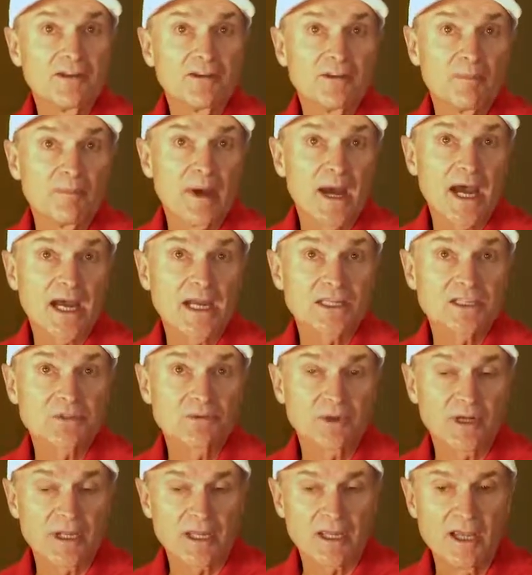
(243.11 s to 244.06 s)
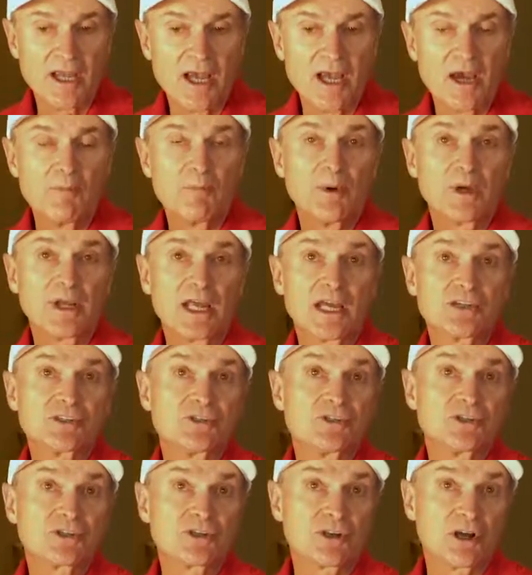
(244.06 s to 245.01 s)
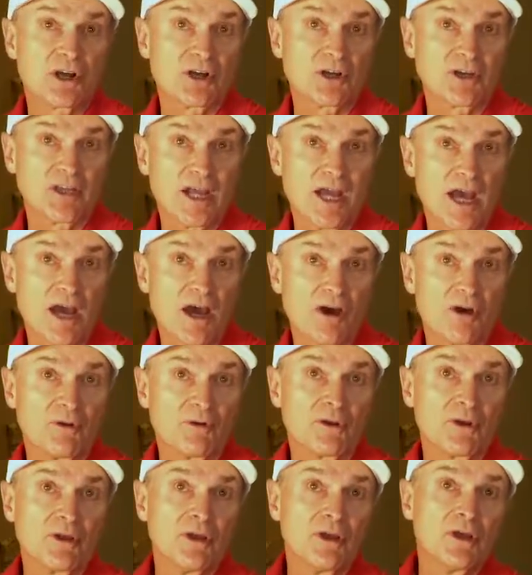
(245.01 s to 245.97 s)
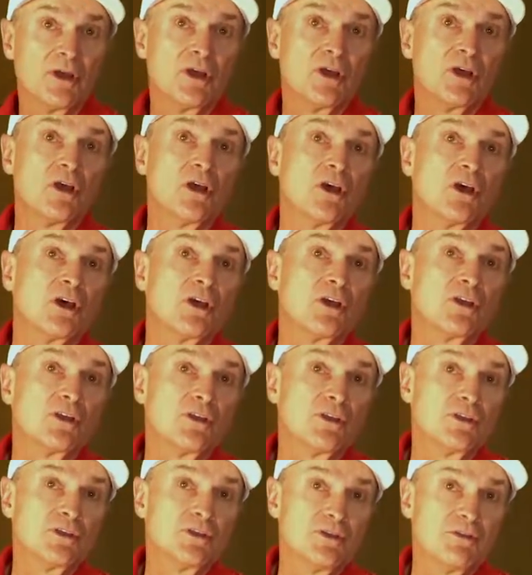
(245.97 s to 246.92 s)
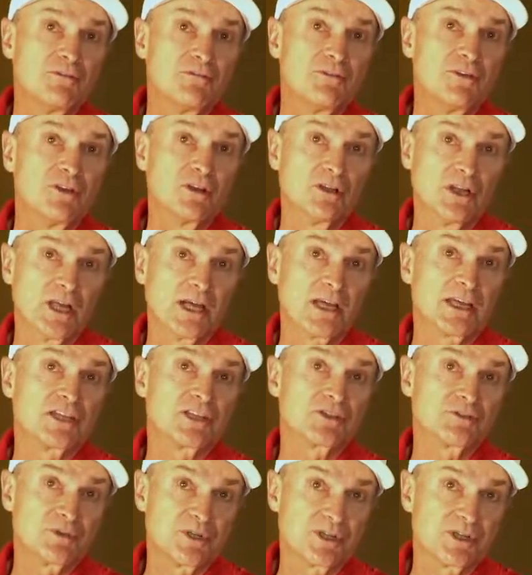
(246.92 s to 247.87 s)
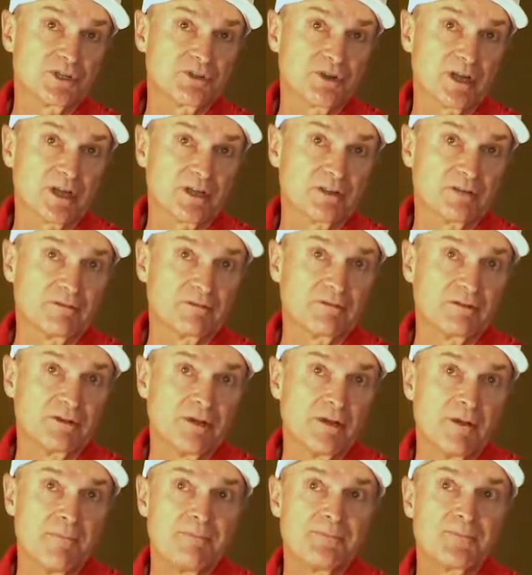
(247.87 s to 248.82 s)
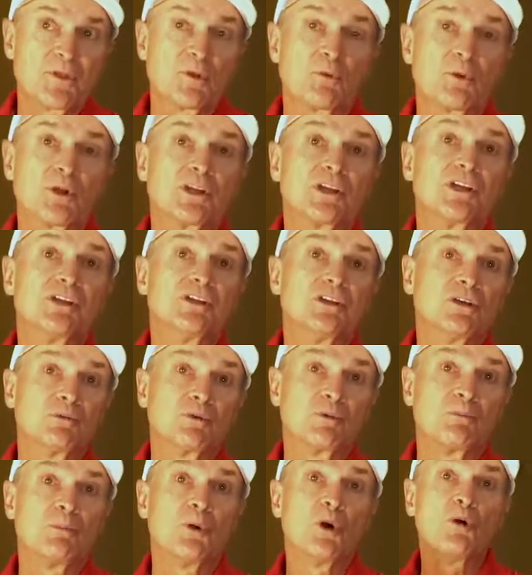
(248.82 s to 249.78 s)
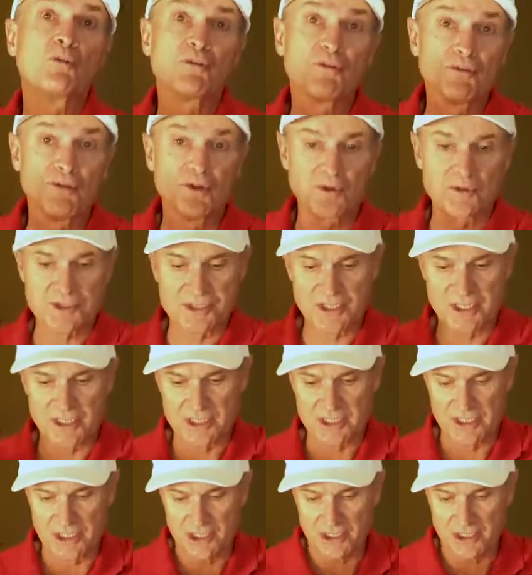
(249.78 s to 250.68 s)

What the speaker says: in the backswing, but as you start down, you feel like it's restrictive, we're going to deal with both of those things